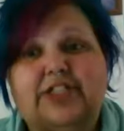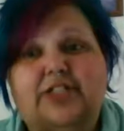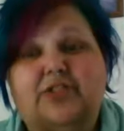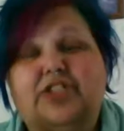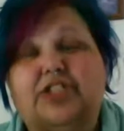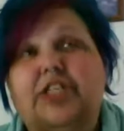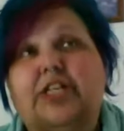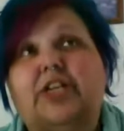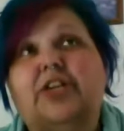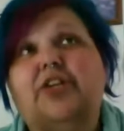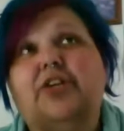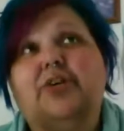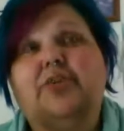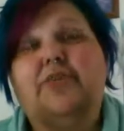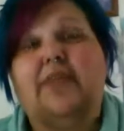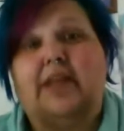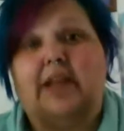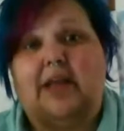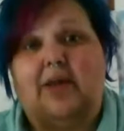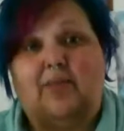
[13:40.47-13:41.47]
too. She knew
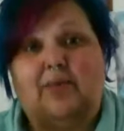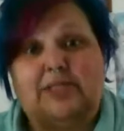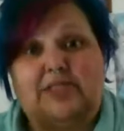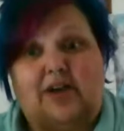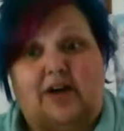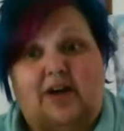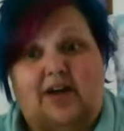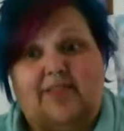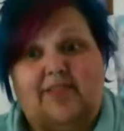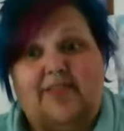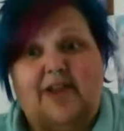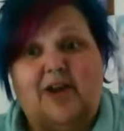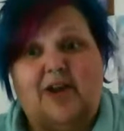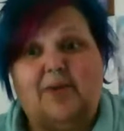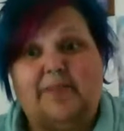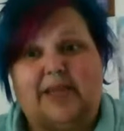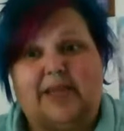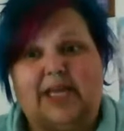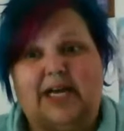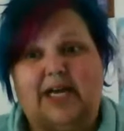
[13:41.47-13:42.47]
that I was on
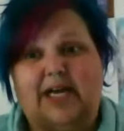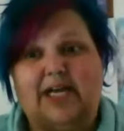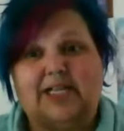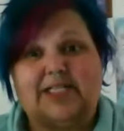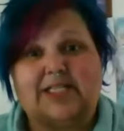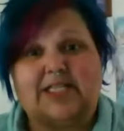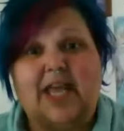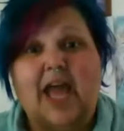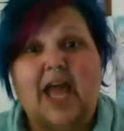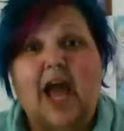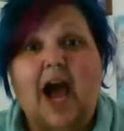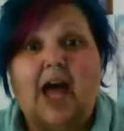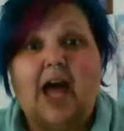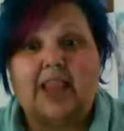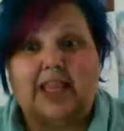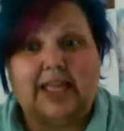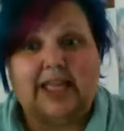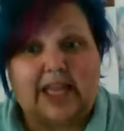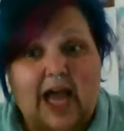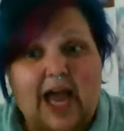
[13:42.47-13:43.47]
there because,
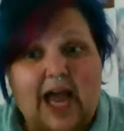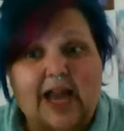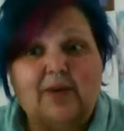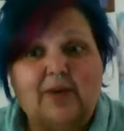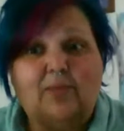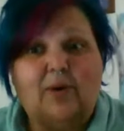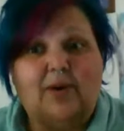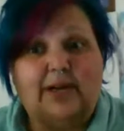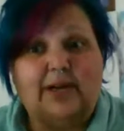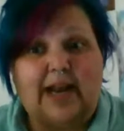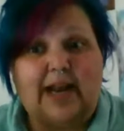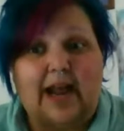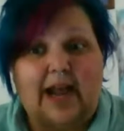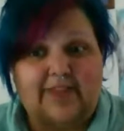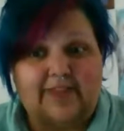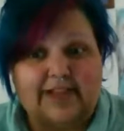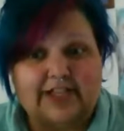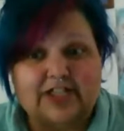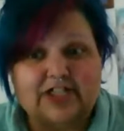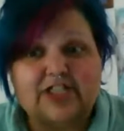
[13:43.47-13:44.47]
like, I wrote it. I
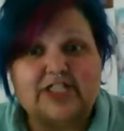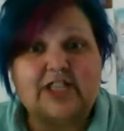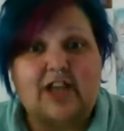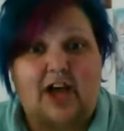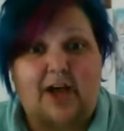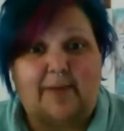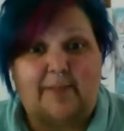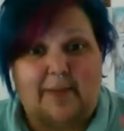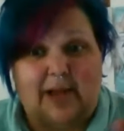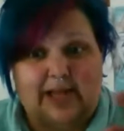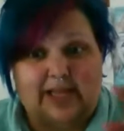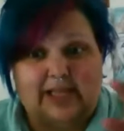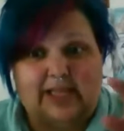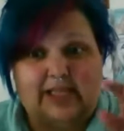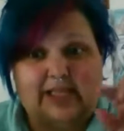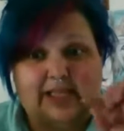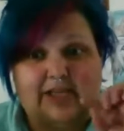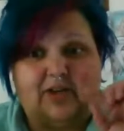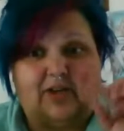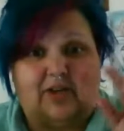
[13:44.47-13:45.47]
think she saw
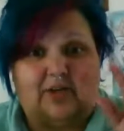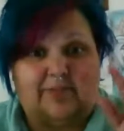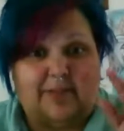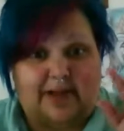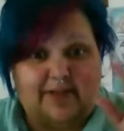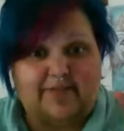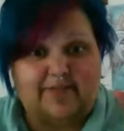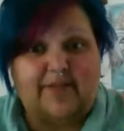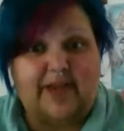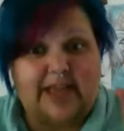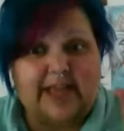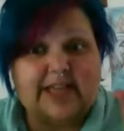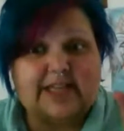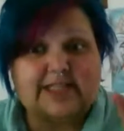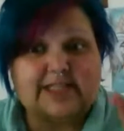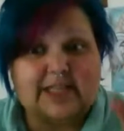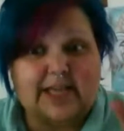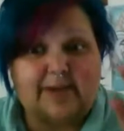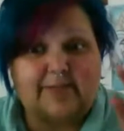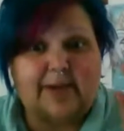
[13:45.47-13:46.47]
my face
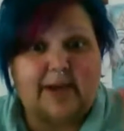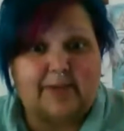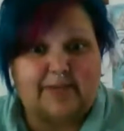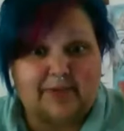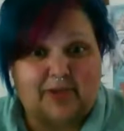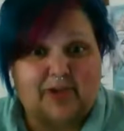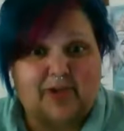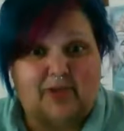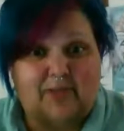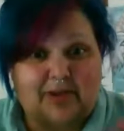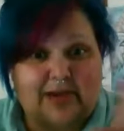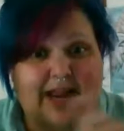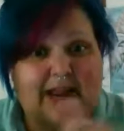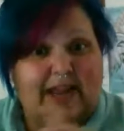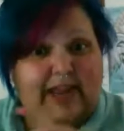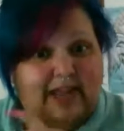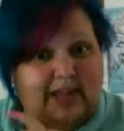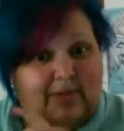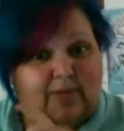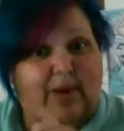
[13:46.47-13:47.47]
come up, you know, when
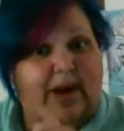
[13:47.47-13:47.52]
I